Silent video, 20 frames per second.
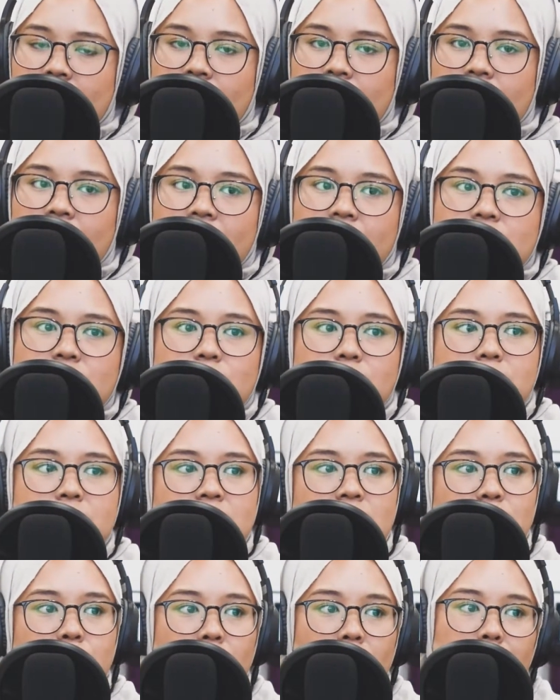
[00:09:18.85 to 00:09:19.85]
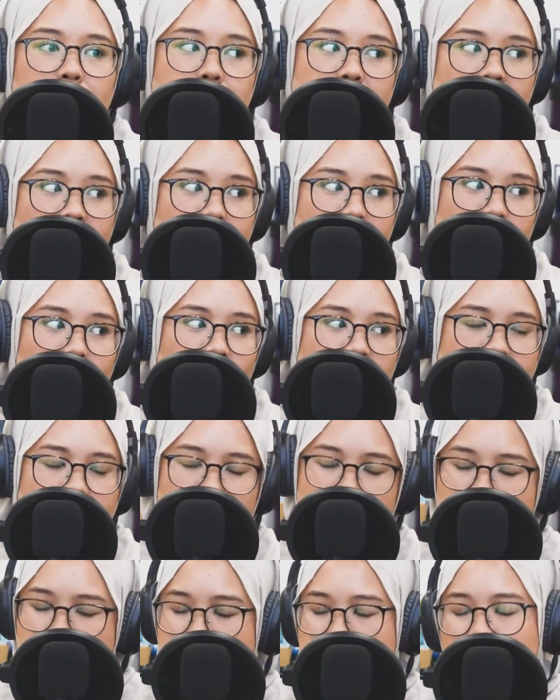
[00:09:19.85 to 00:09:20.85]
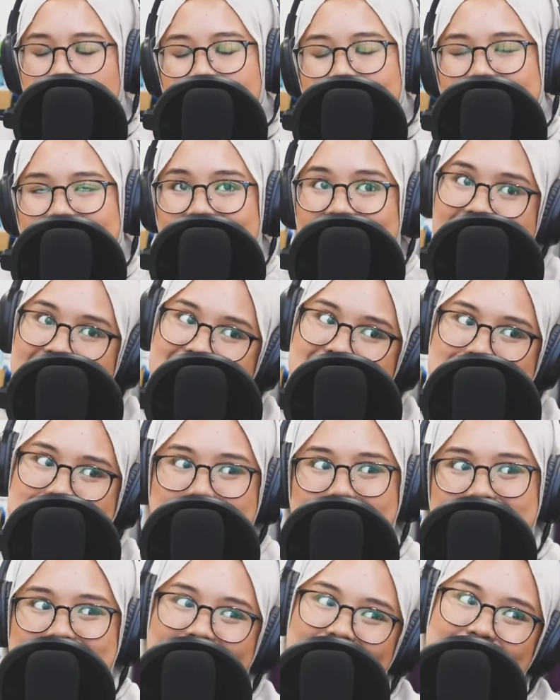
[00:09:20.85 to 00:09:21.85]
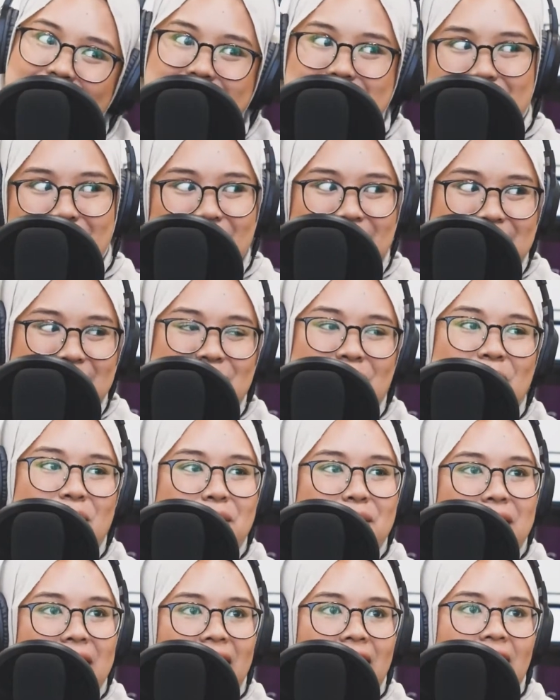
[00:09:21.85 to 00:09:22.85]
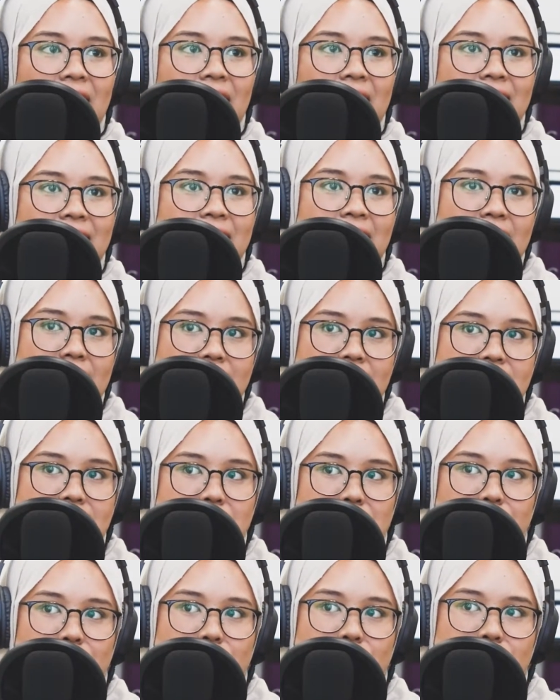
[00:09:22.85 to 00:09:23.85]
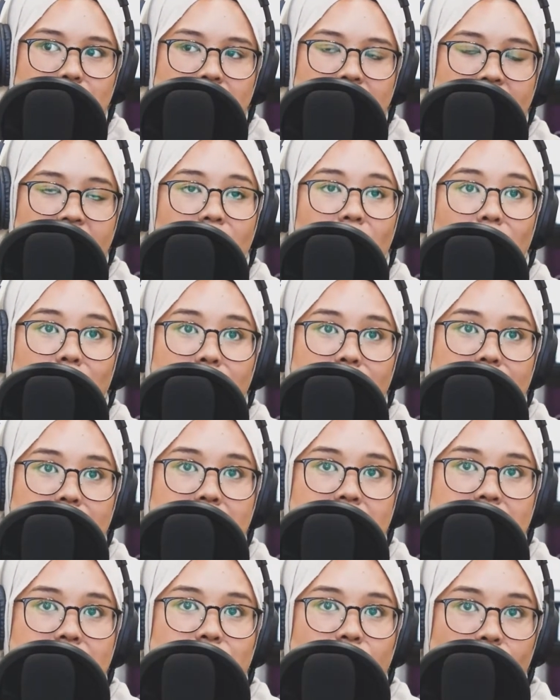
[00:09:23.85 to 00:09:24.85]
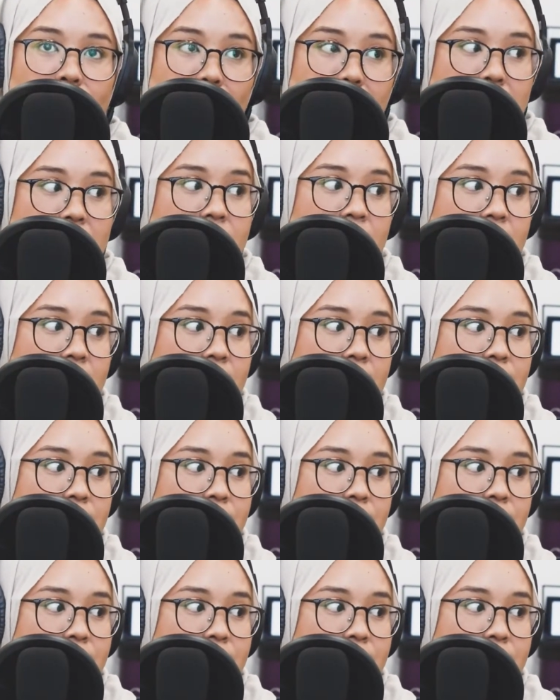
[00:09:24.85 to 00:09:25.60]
Okay, so basically we got a PR box, a big nice PR box. That is supposed to be an offer made for Ramadan.